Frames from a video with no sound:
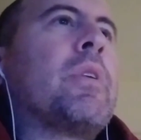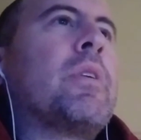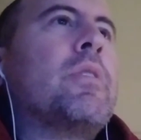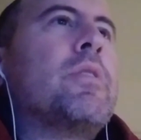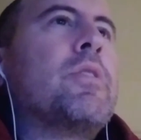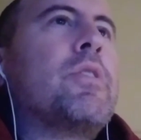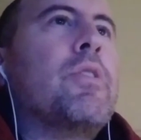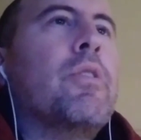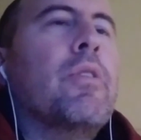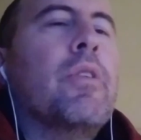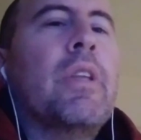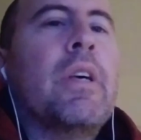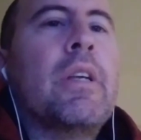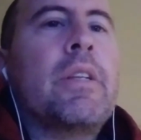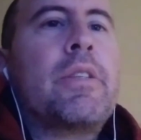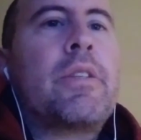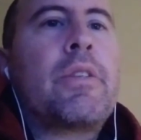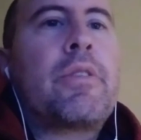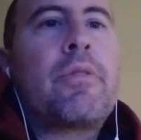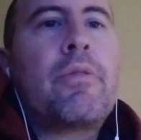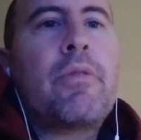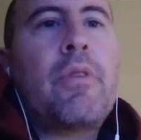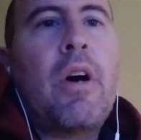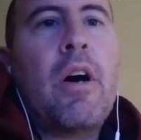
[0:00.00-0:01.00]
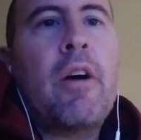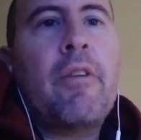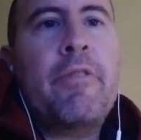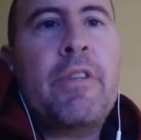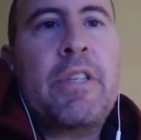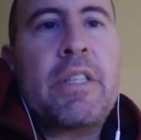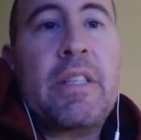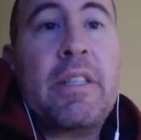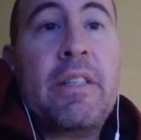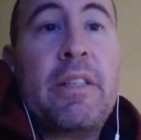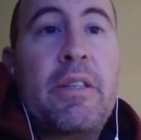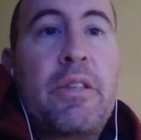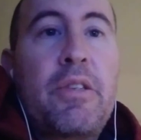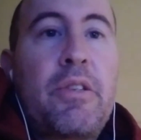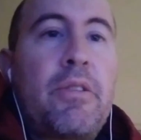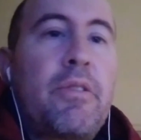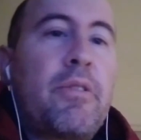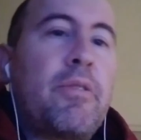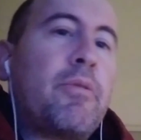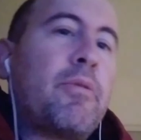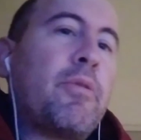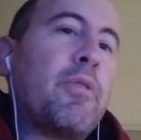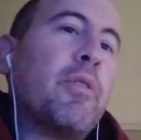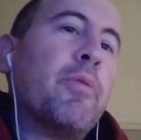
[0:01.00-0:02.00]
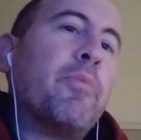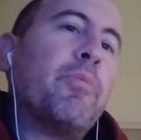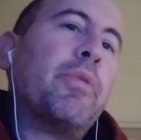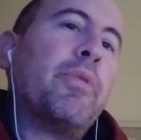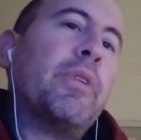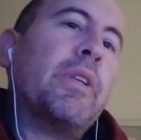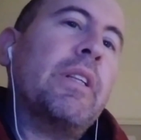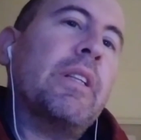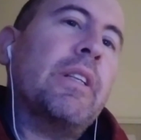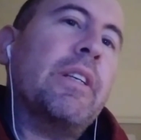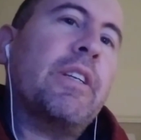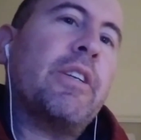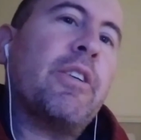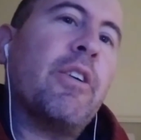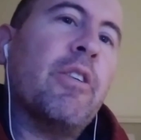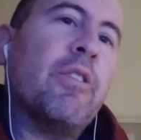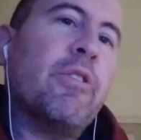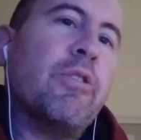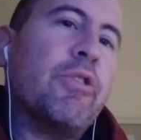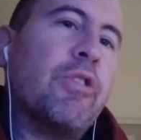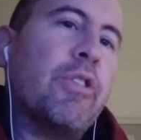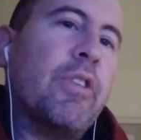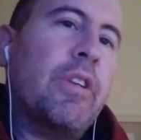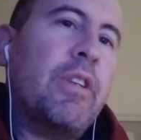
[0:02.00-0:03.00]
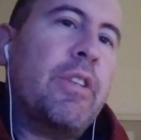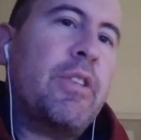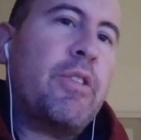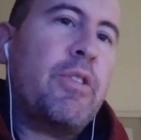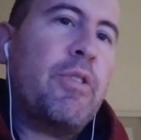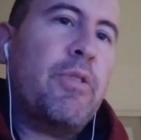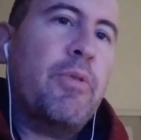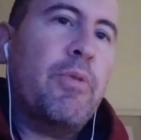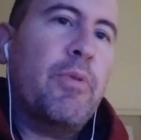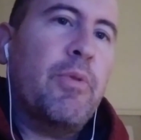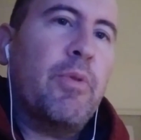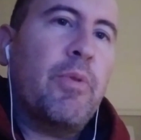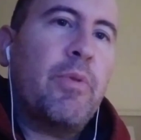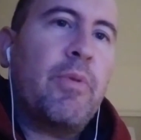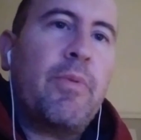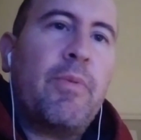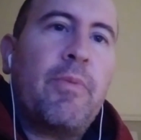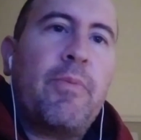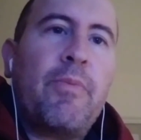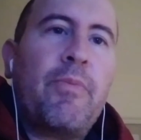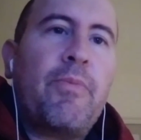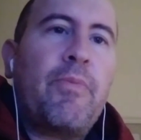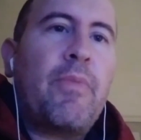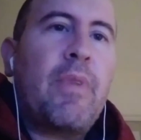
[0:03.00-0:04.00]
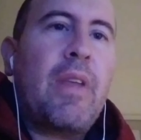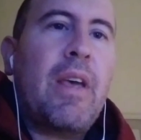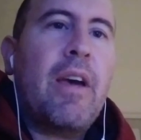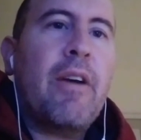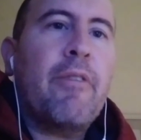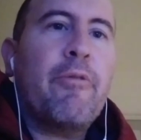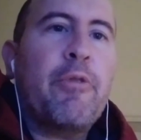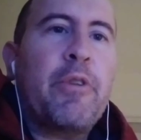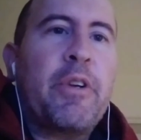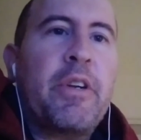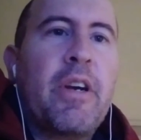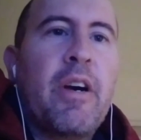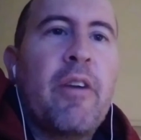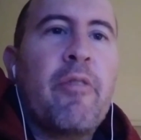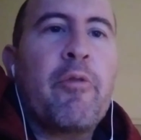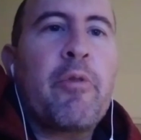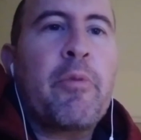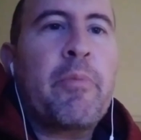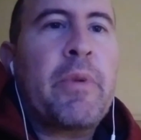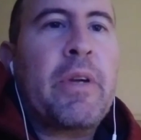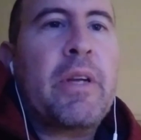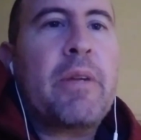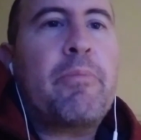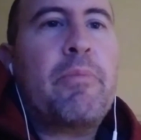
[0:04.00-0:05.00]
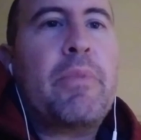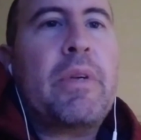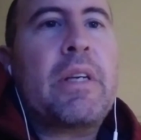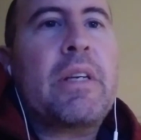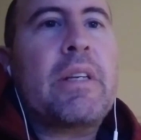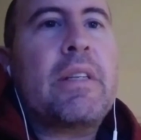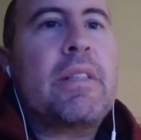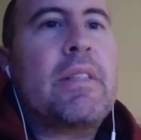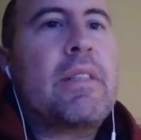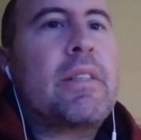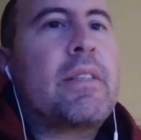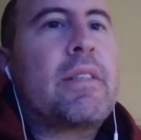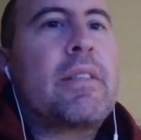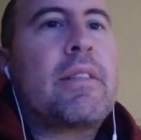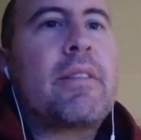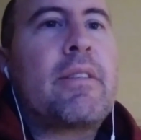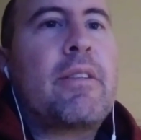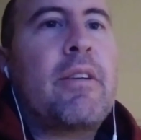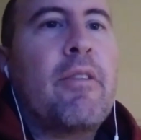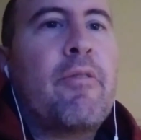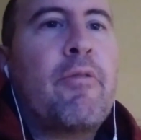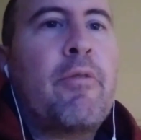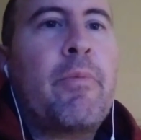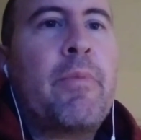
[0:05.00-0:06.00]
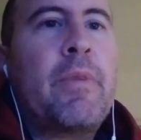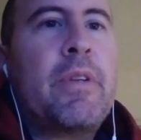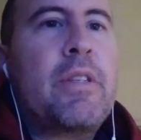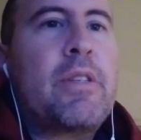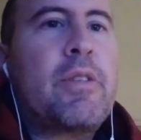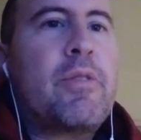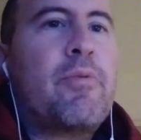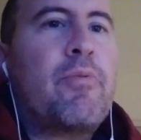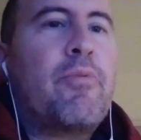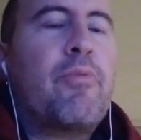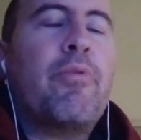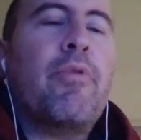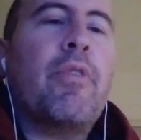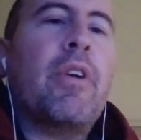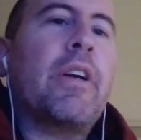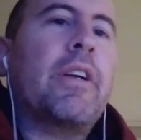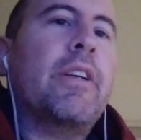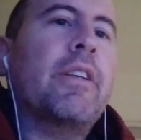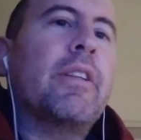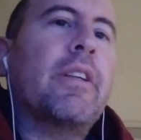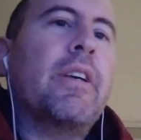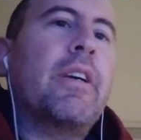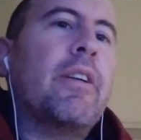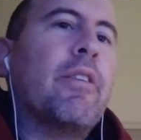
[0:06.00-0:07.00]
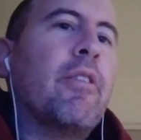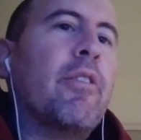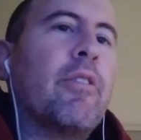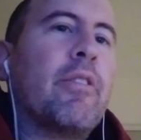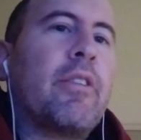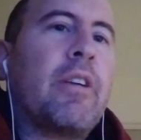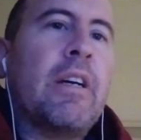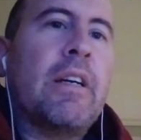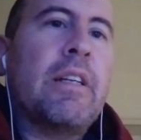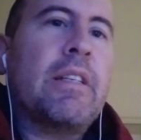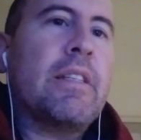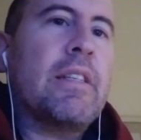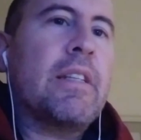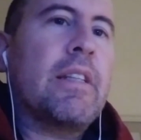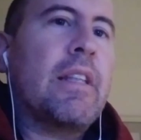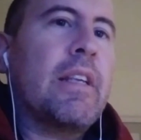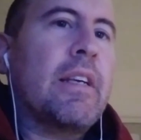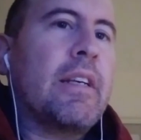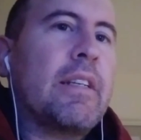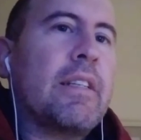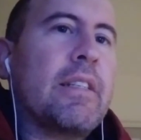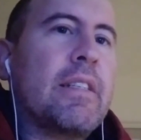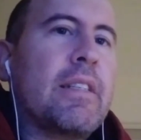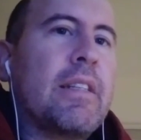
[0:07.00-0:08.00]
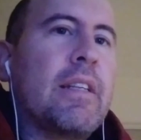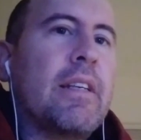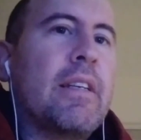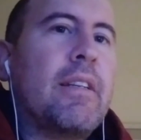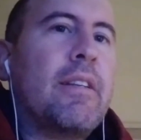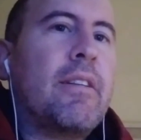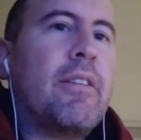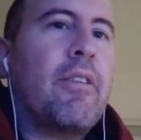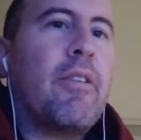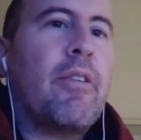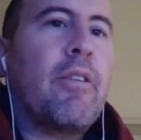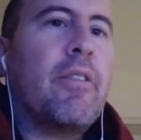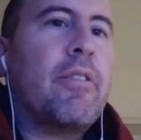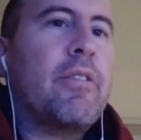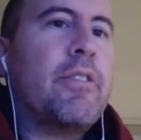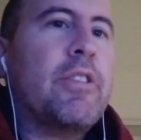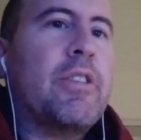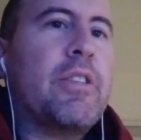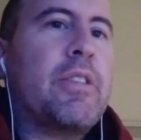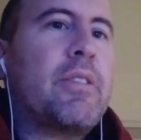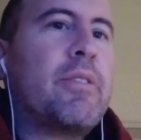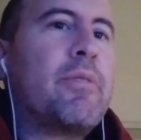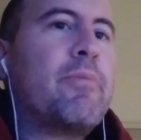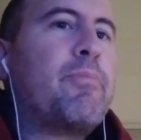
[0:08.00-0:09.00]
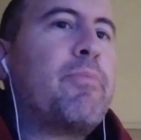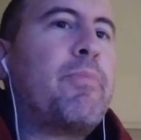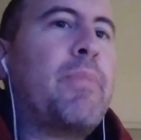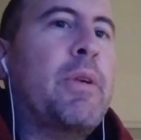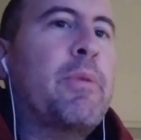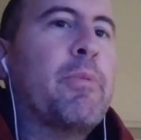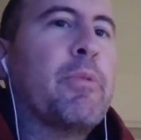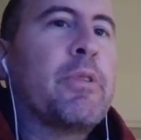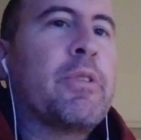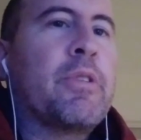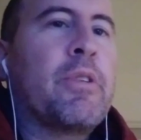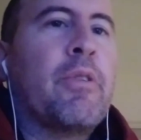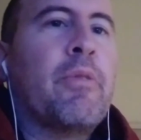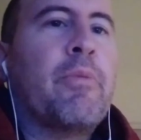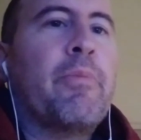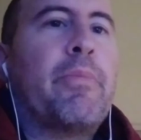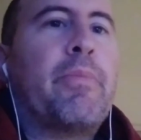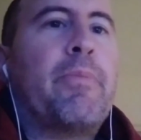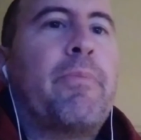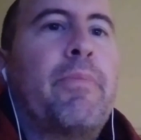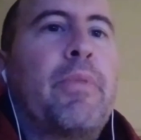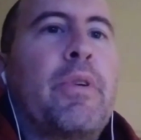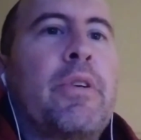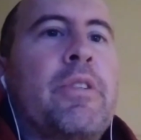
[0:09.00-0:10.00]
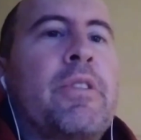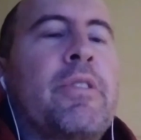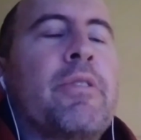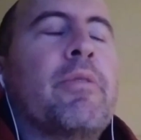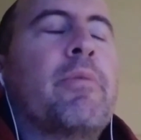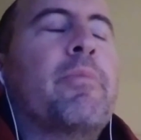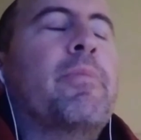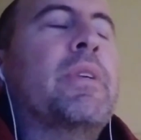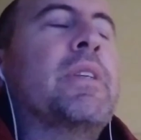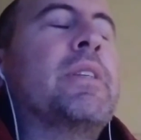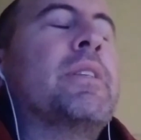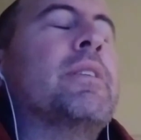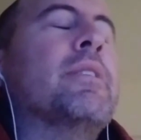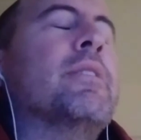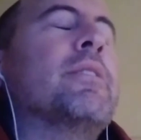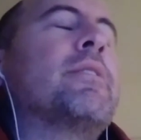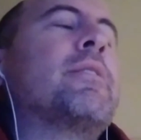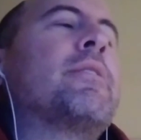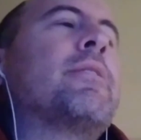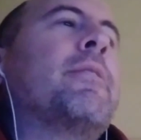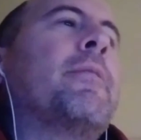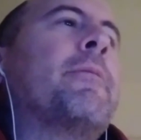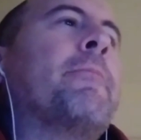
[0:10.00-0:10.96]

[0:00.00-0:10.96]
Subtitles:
So that's obviously completely contrary to every government, because governments regulate all kinds of things that are just people's own personal business.